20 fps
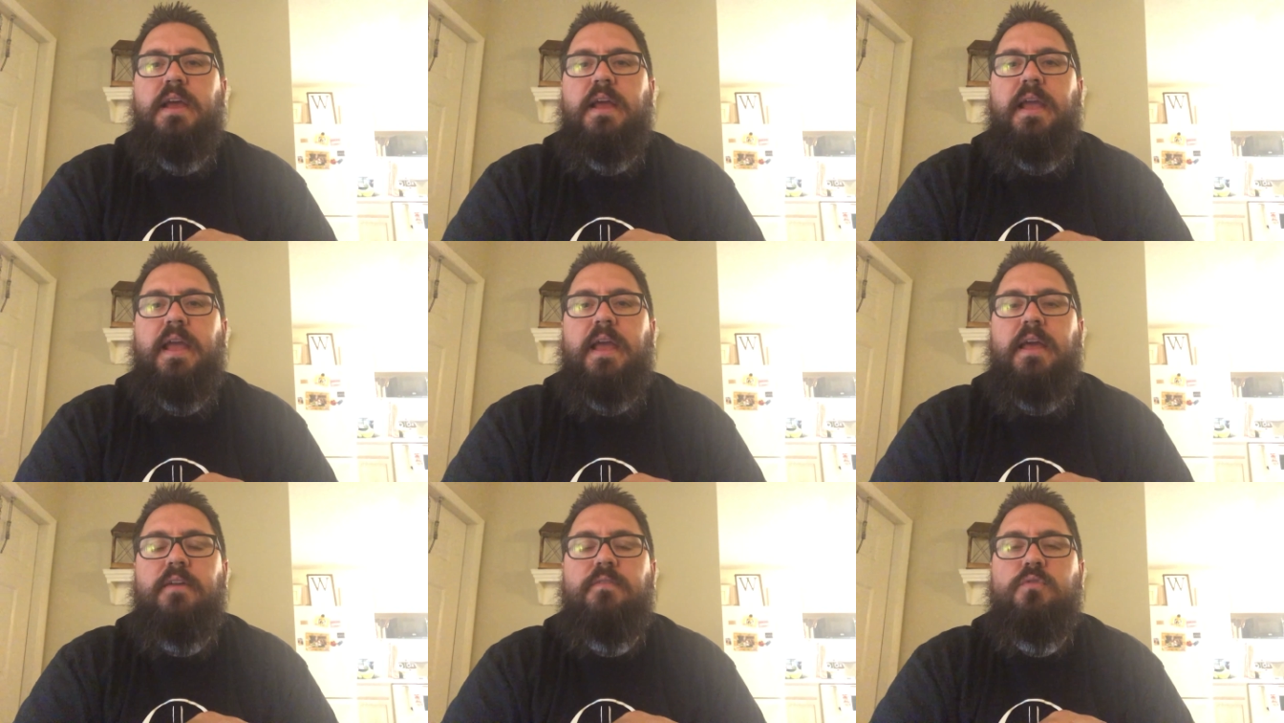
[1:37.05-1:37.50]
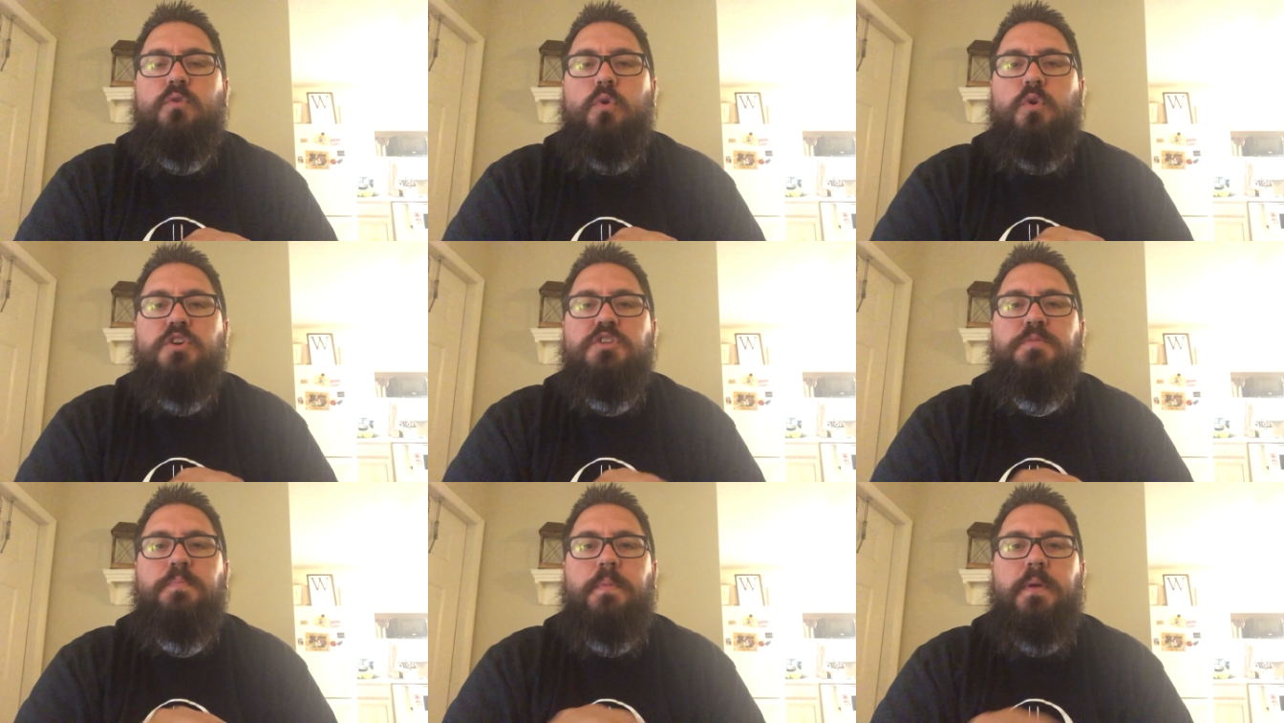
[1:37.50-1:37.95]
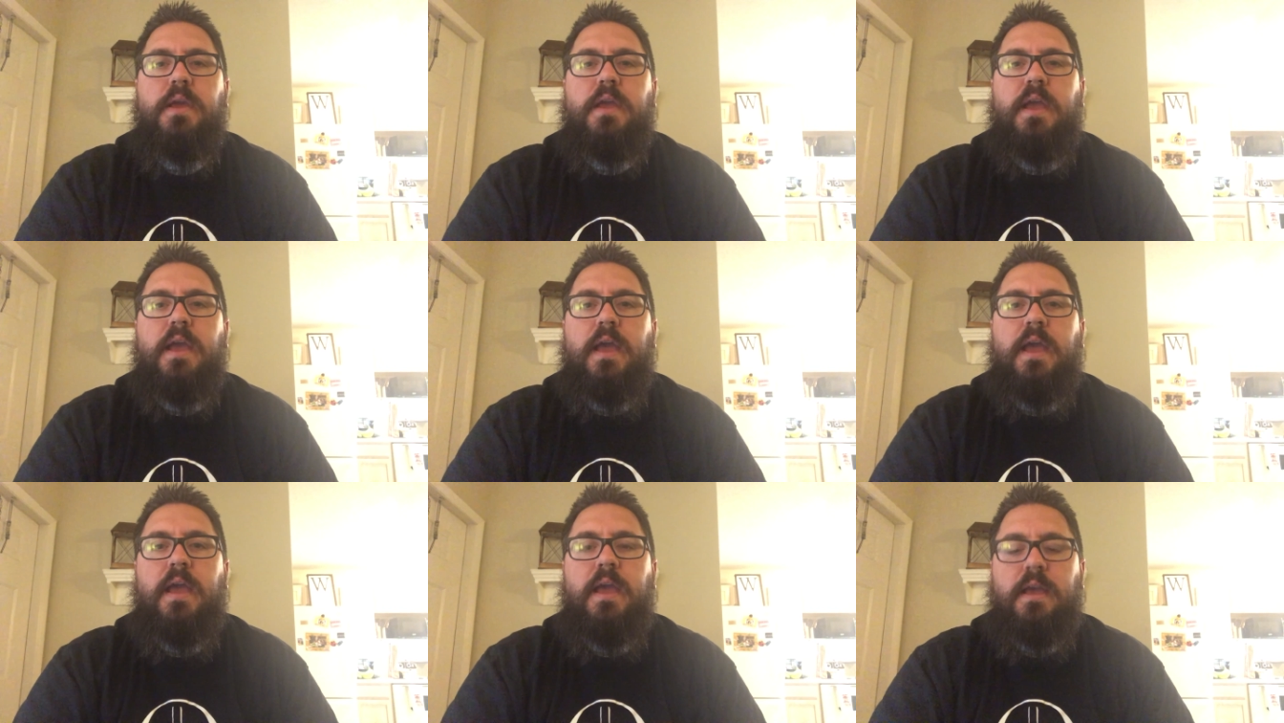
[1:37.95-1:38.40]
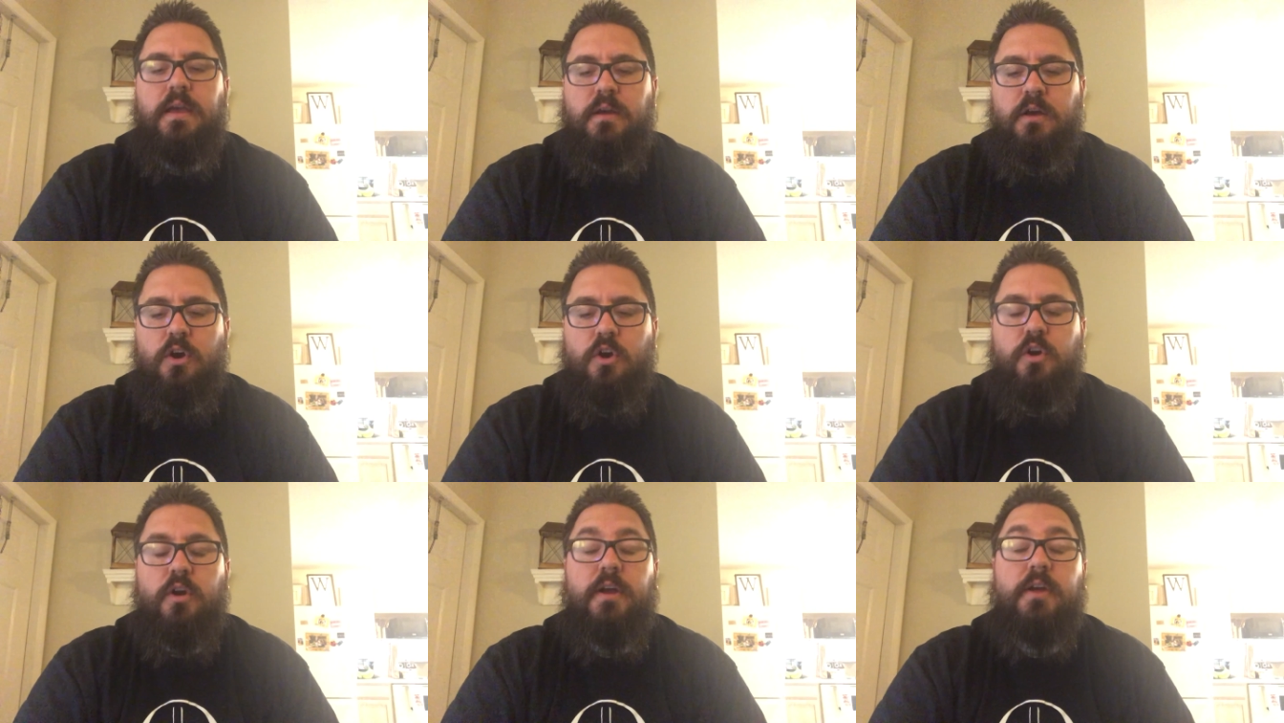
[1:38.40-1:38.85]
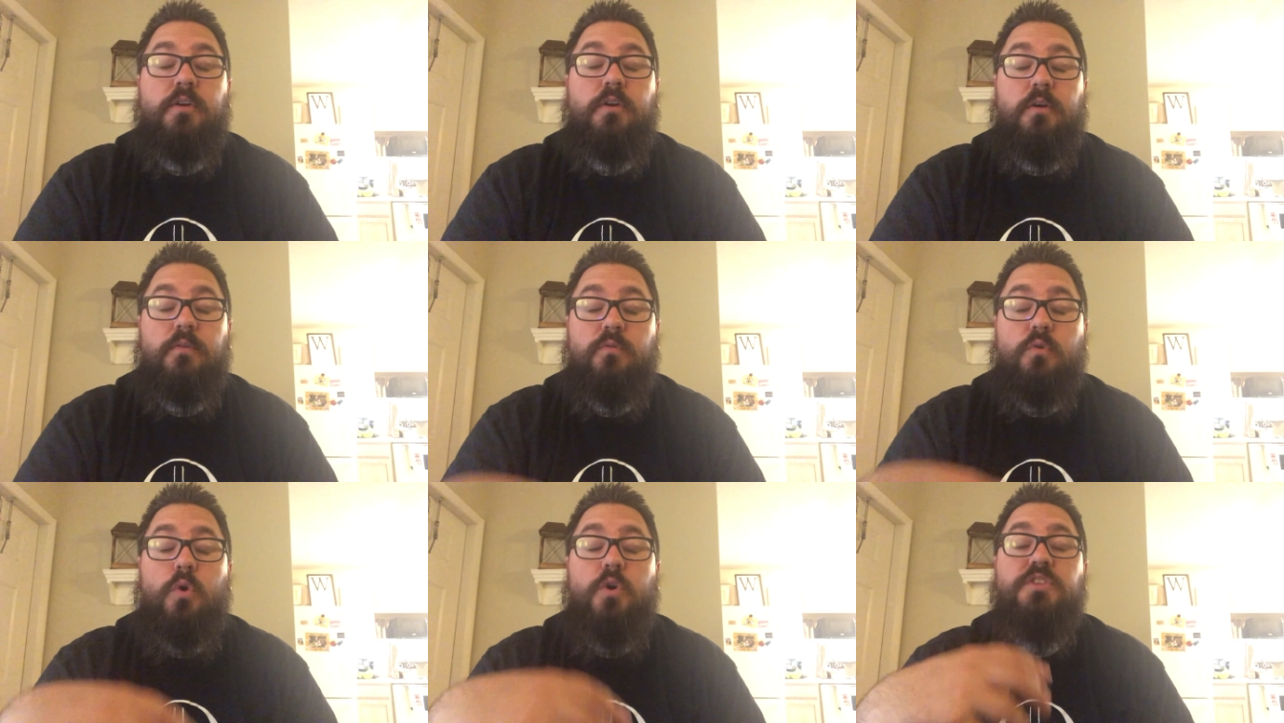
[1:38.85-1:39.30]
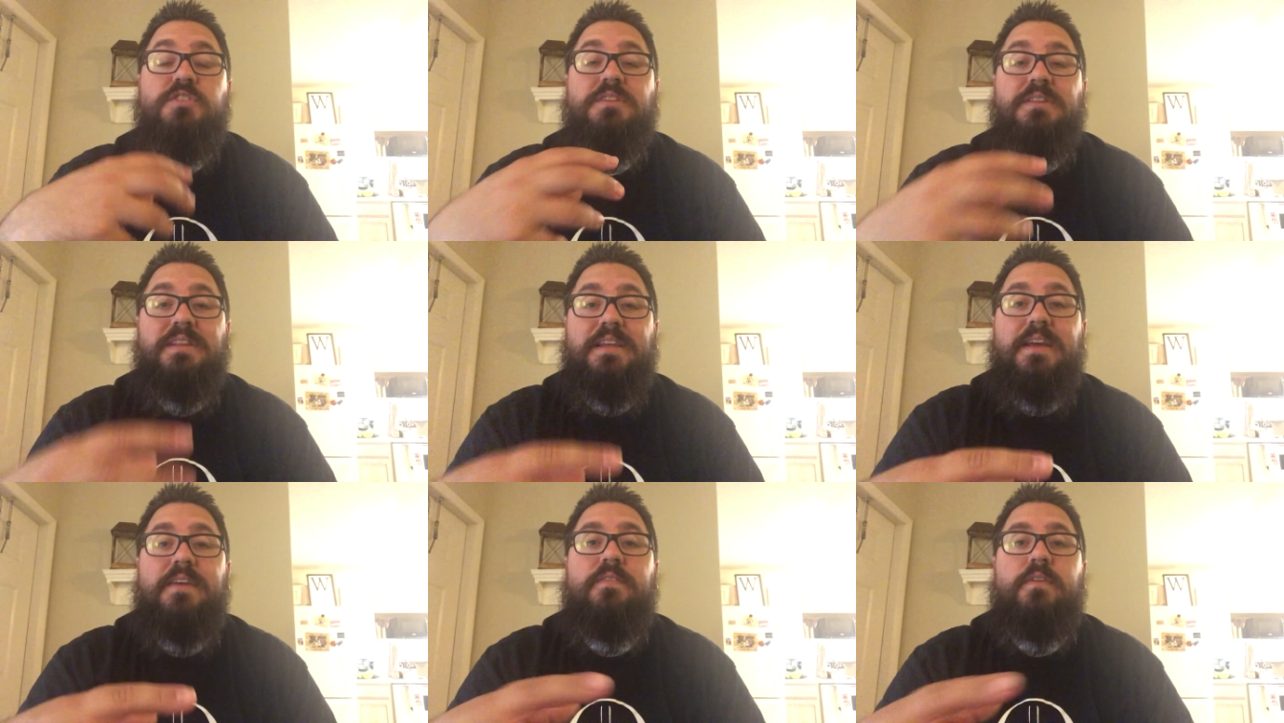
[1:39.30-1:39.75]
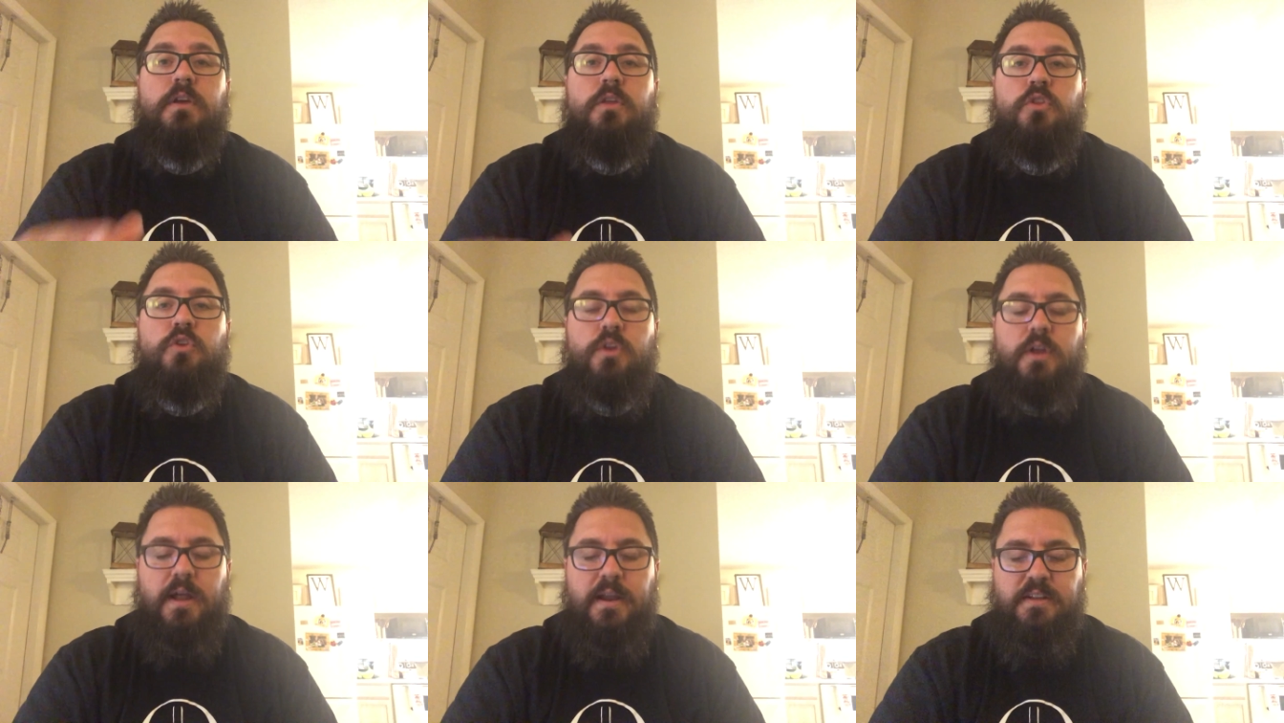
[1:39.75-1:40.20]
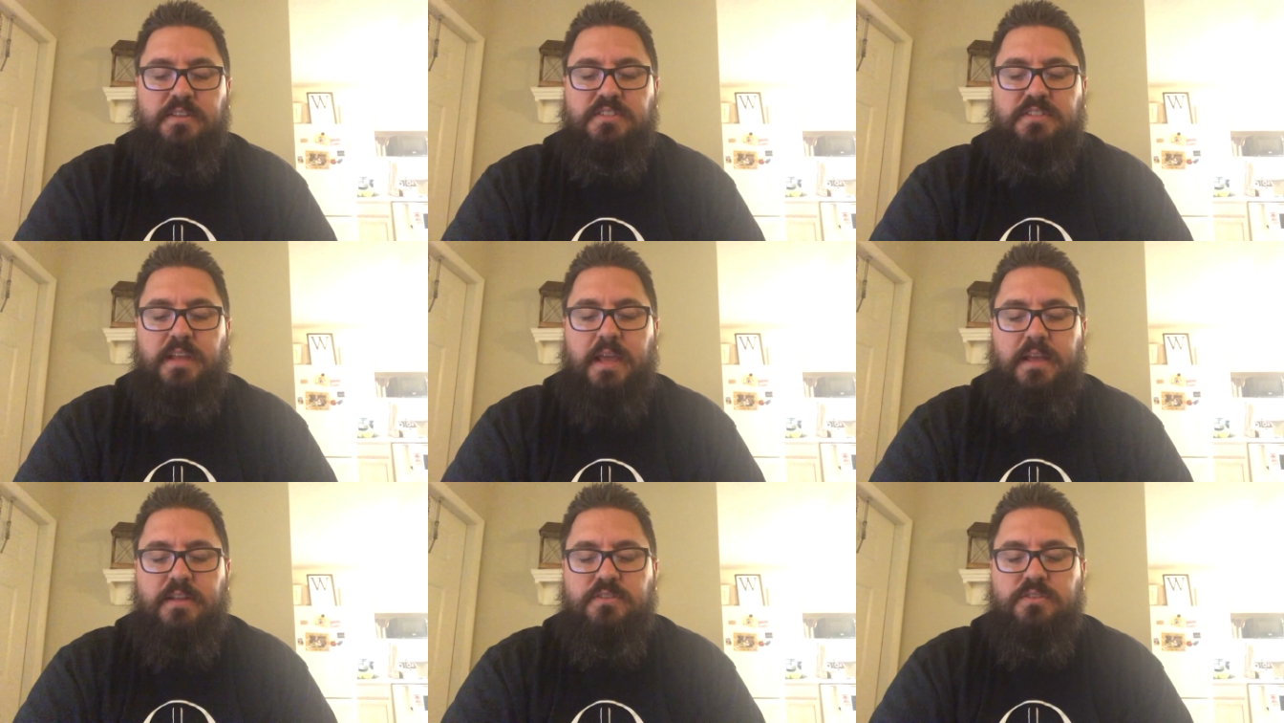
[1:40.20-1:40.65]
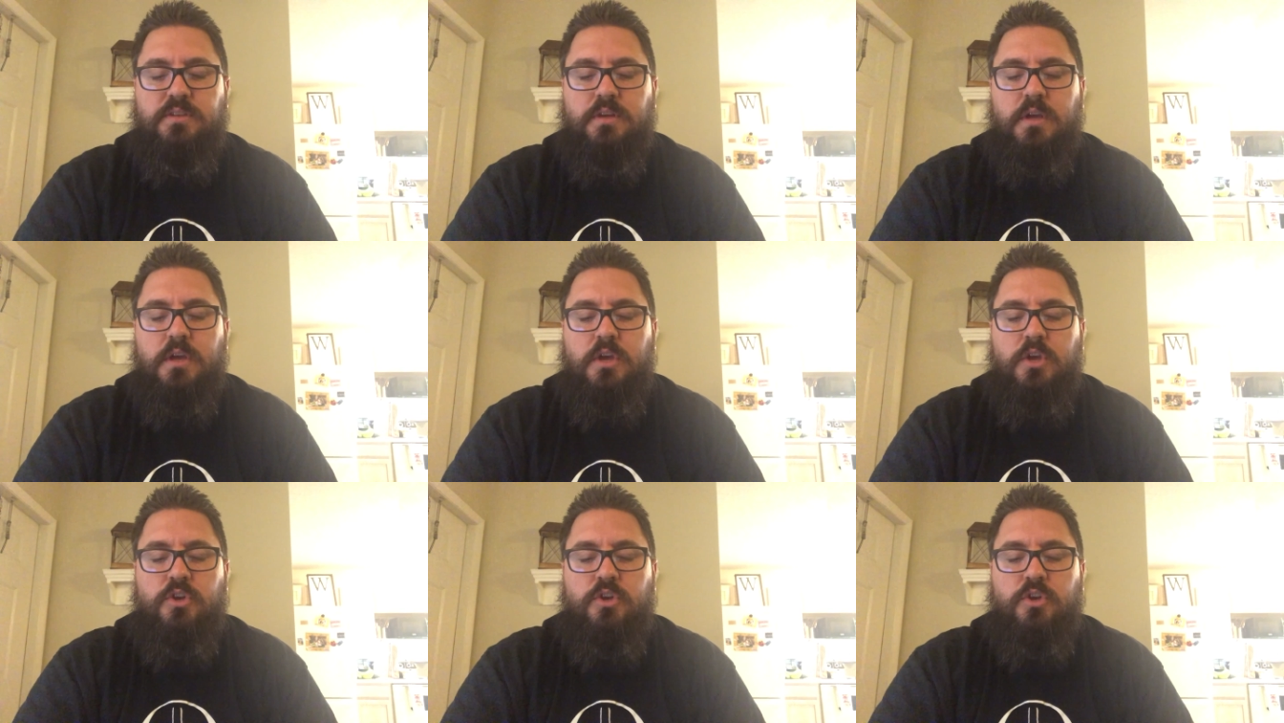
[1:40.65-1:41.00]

and of course be a, or of course live in the United States.